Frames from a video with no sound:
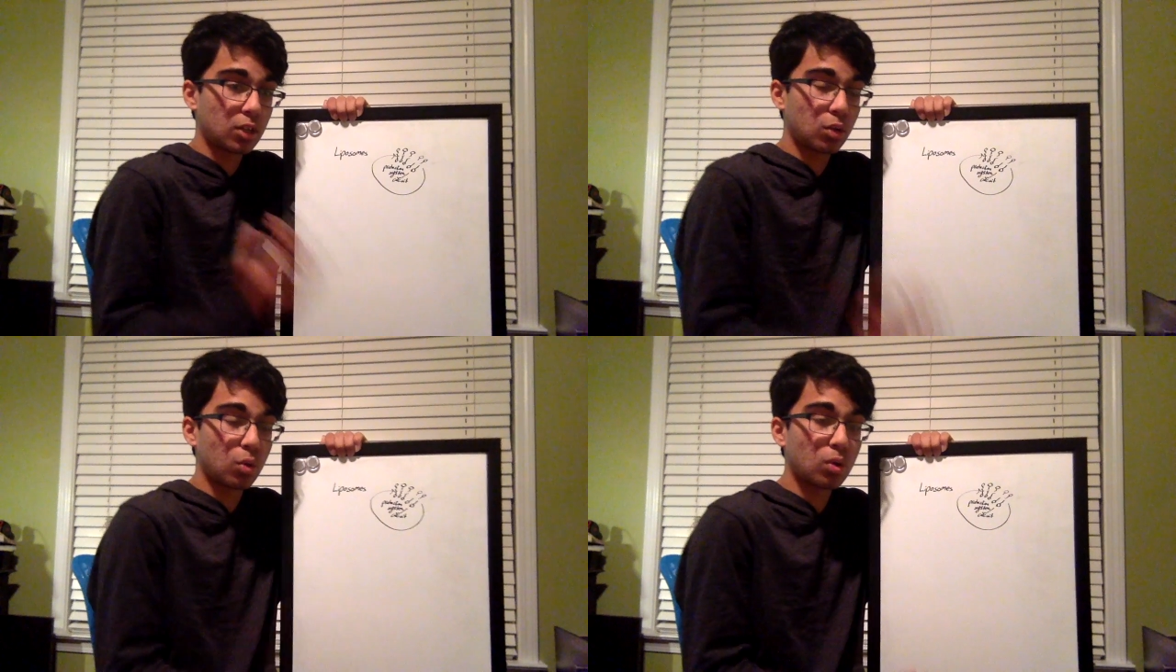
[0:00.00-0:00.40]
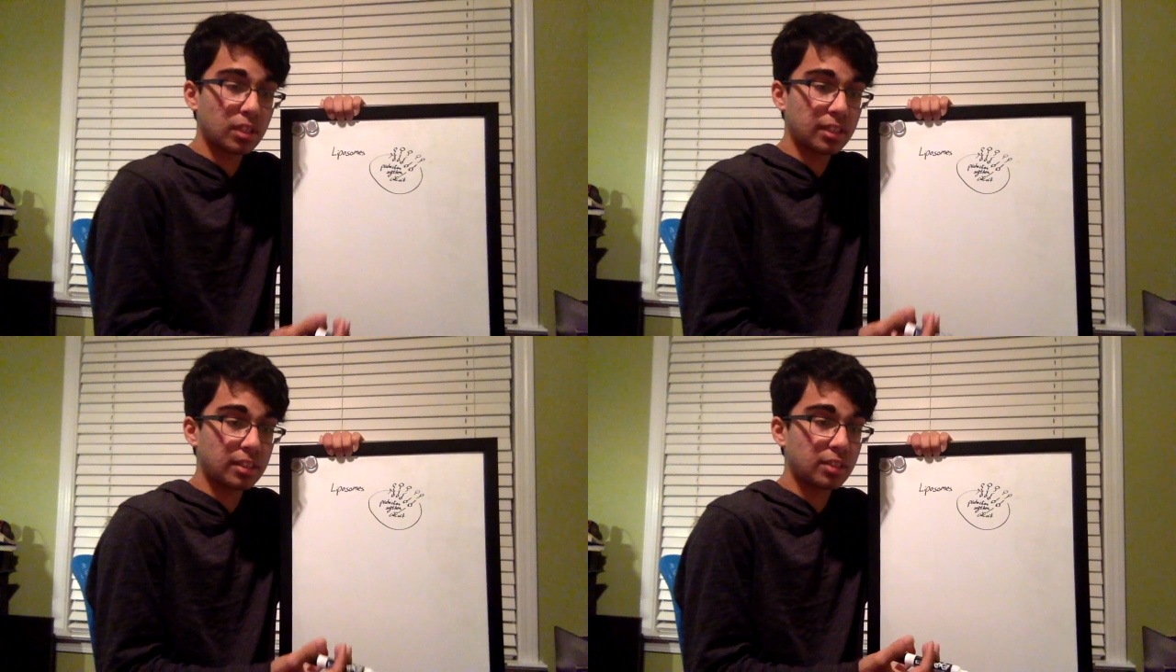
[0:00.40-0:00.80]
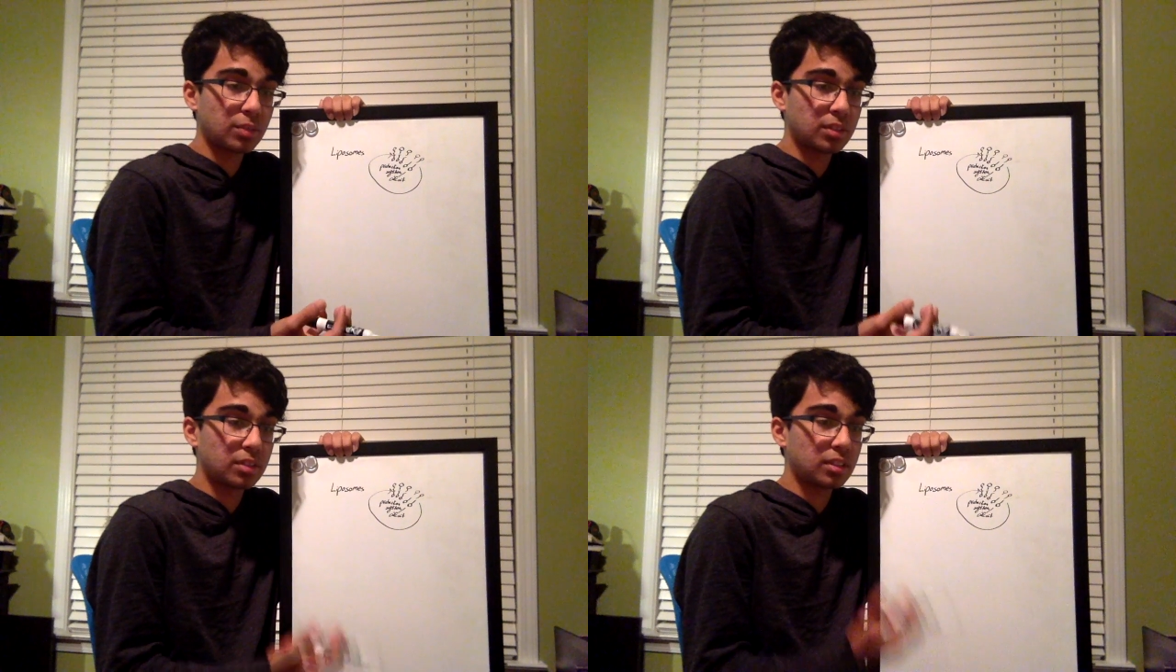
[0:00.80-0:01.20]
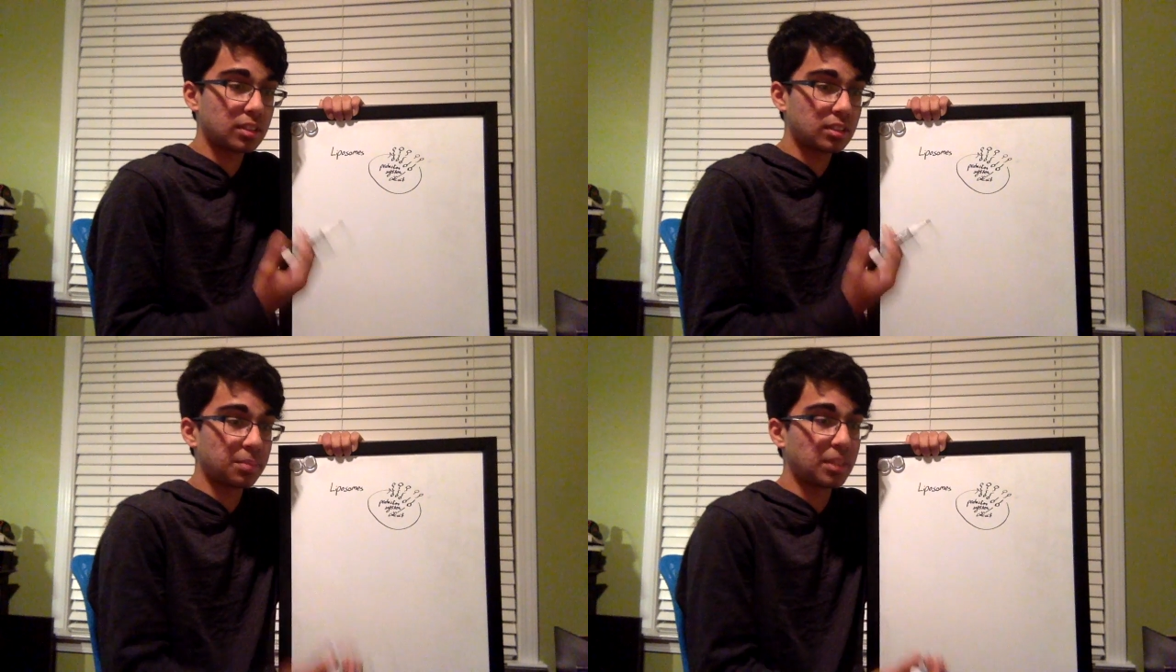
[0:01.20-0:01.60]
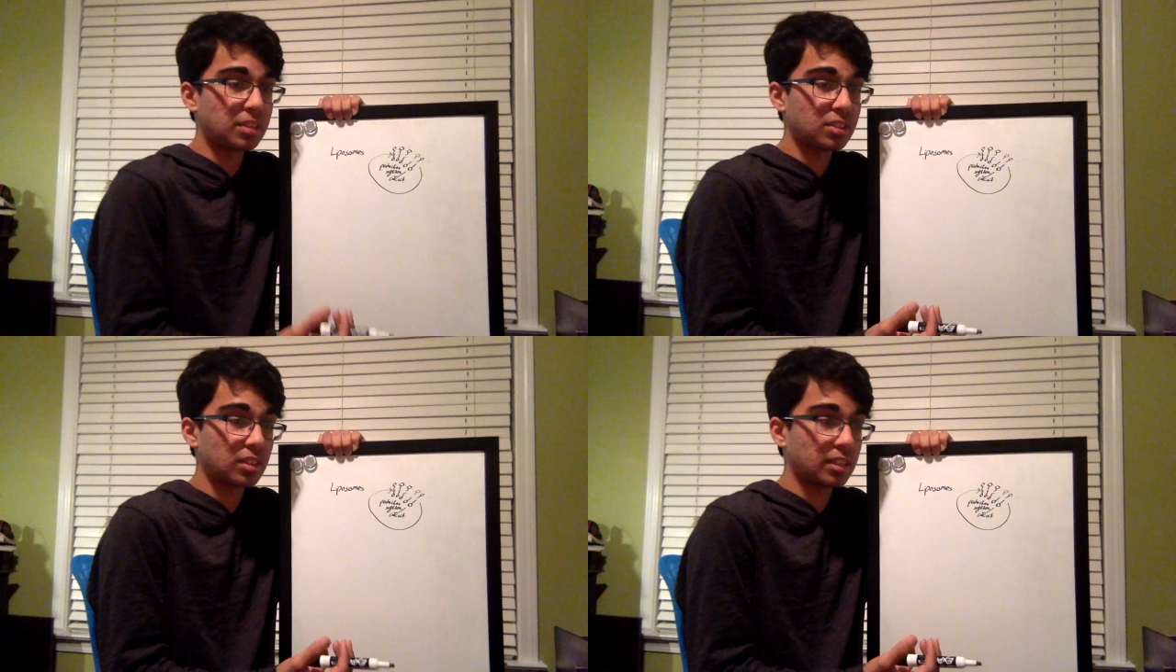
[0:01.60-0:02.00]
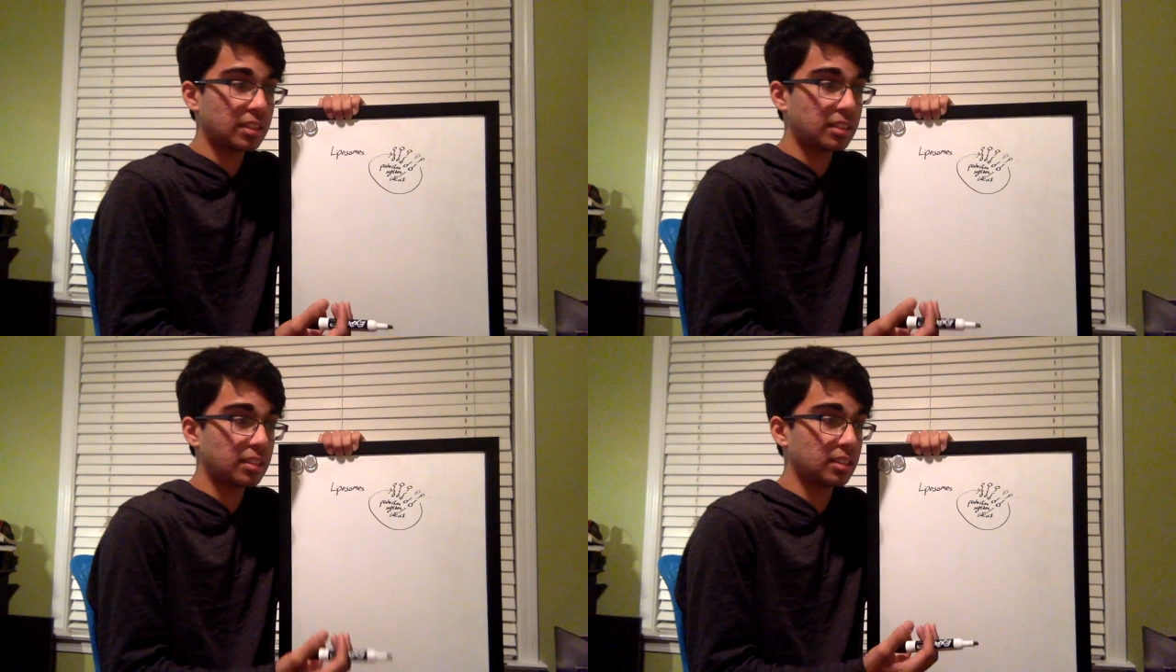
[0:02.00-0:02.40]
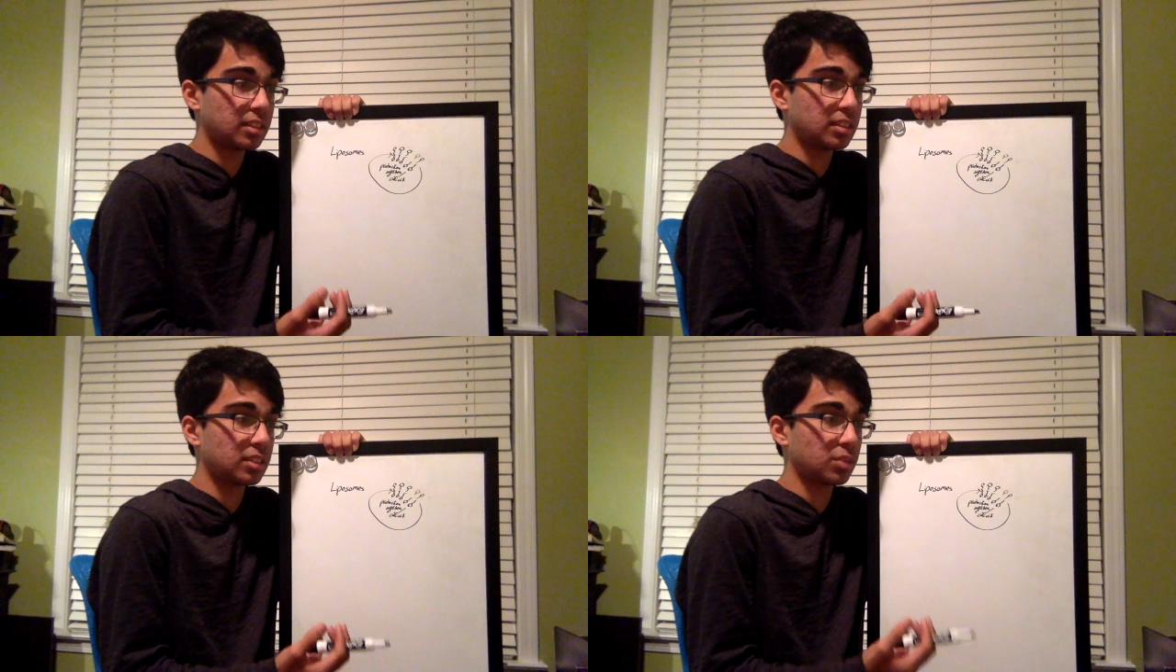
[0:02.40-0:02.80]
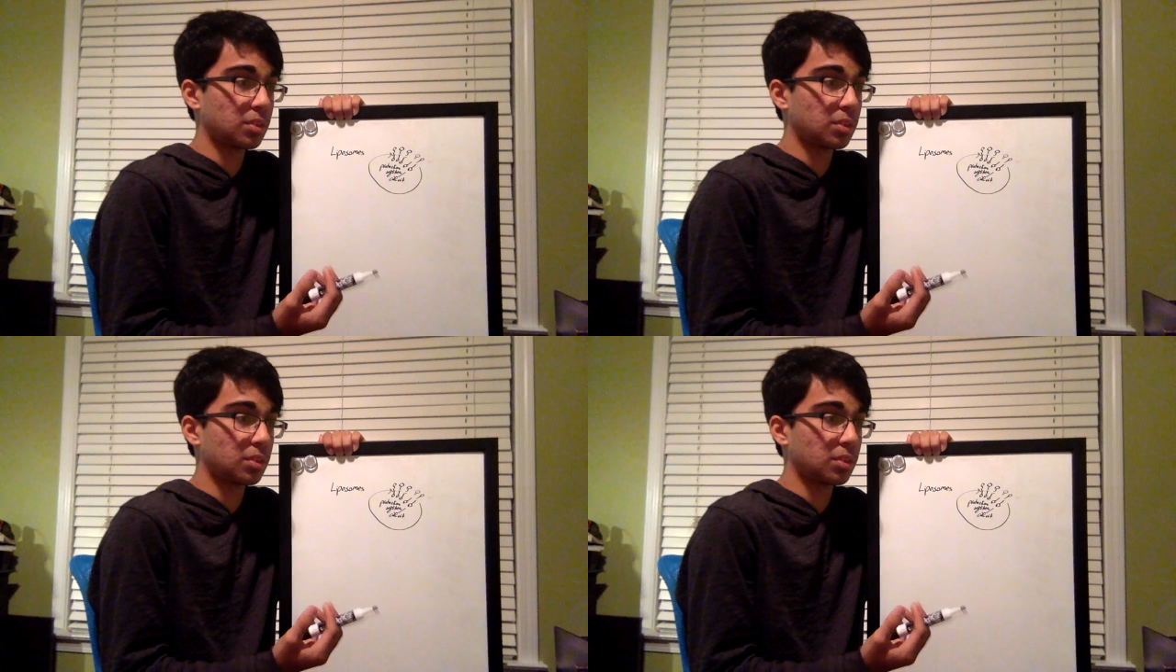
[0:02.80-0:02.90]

correlated with these dementia-related diseases